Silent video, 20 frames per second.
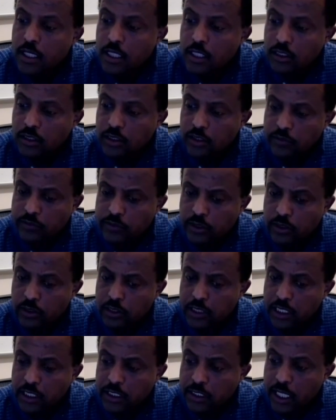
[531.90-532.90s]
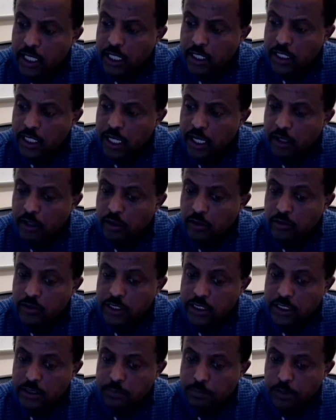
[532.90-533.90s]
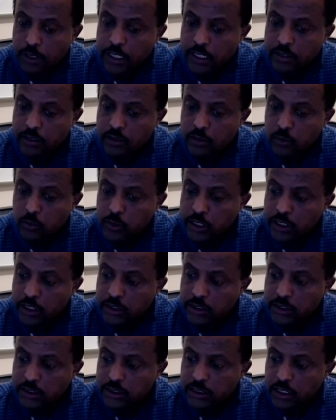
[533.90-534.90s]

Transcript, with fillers: So if you look at that now, the planter wings